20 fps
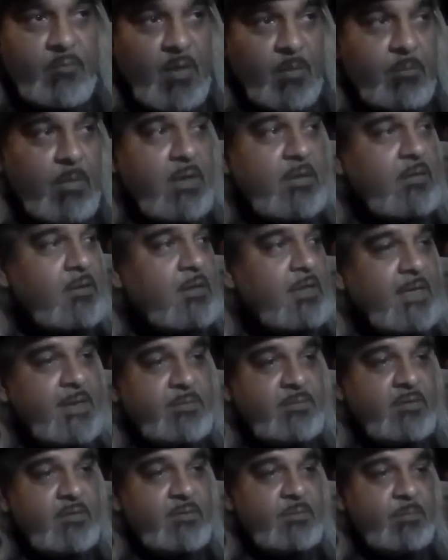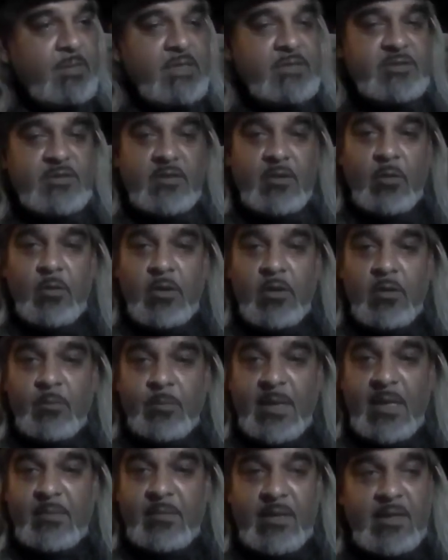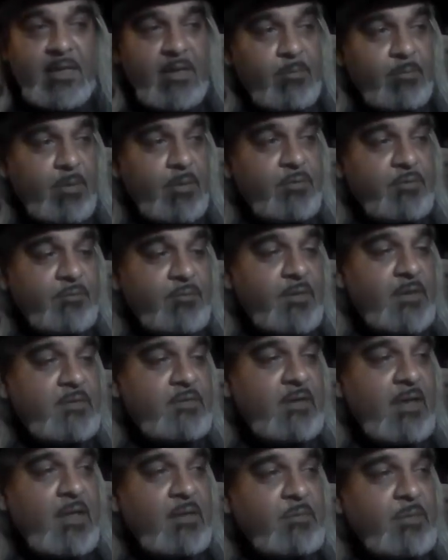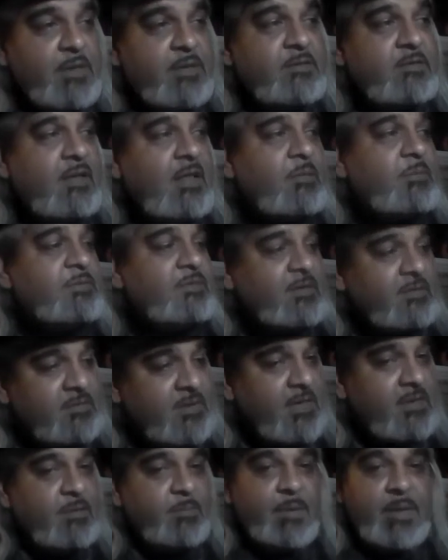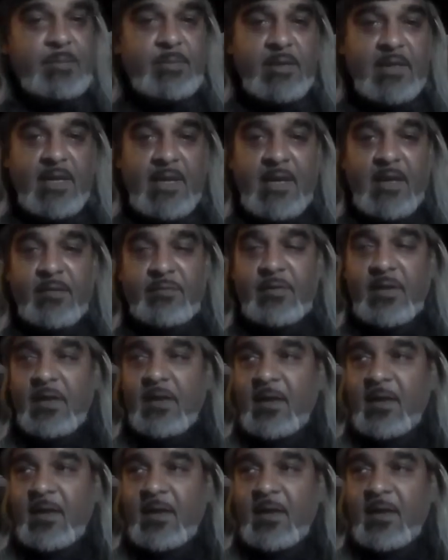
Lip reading: Mother claims this bitch stole her baby. They are both in front of Solomon, and Solomon says, cut the baby in half.